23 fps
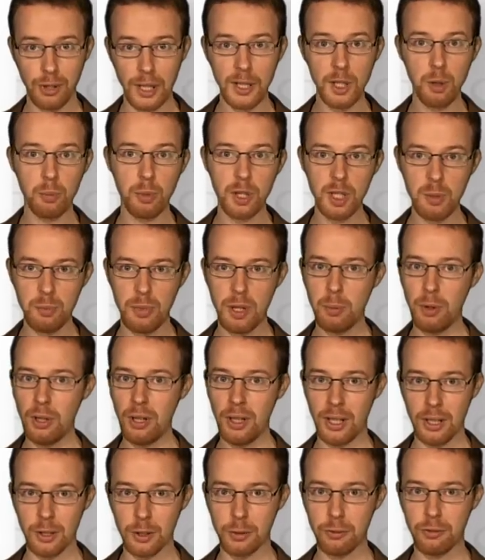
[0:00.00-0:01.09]
Vietnamese
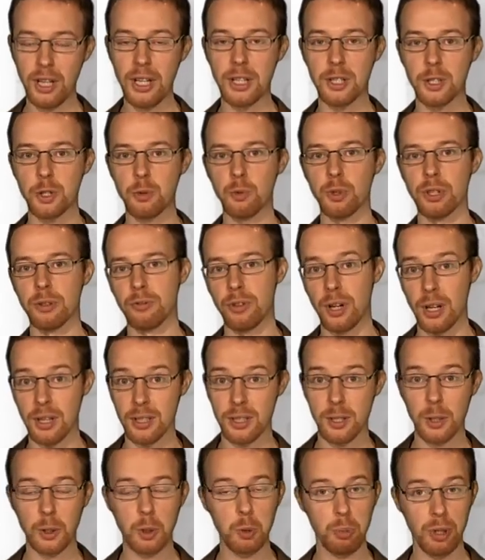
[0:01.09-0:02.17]
people learned French when
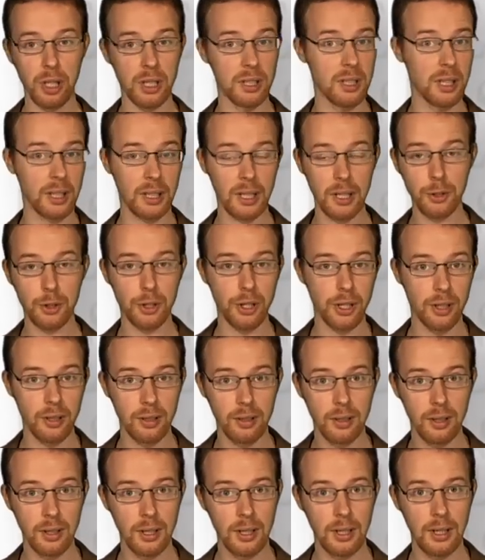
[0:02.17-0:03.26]
France occupied their country.
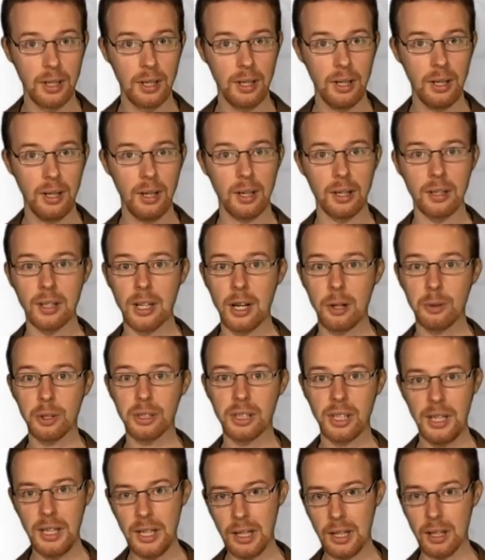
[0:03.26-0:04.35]
And now
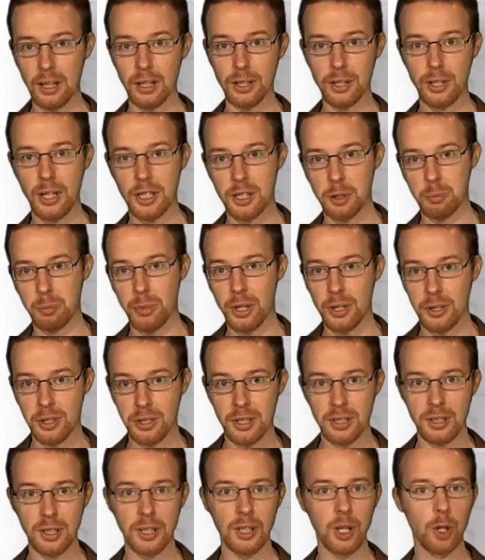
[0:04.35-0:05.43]
that English has
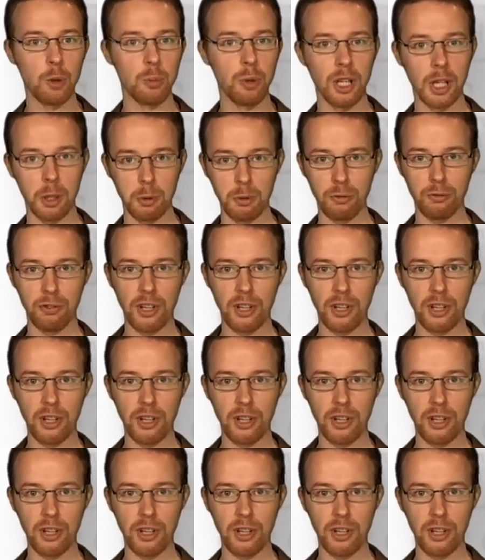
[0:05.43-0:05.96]
emerged as the global lingua